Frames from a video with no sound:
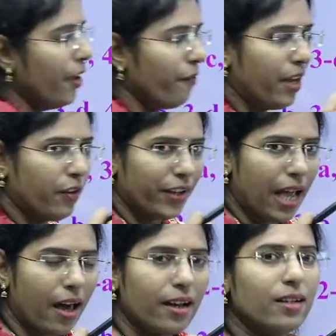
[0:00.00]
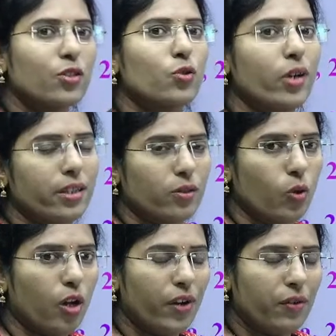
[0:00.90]
When we are under stress or
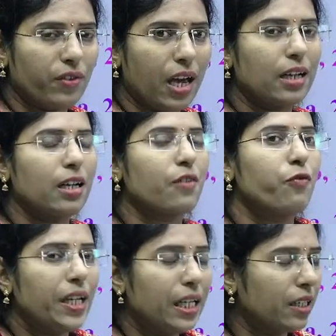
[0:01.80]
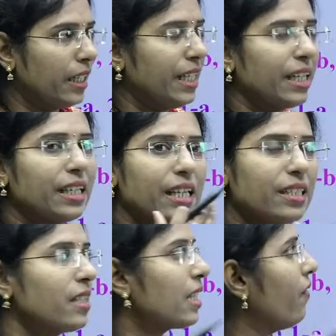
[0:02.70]
when we are under fear, it
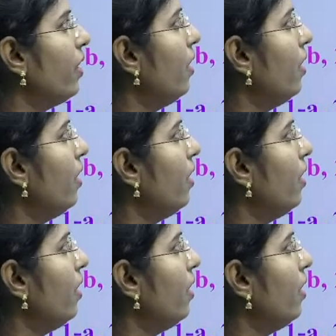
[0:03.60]
increases our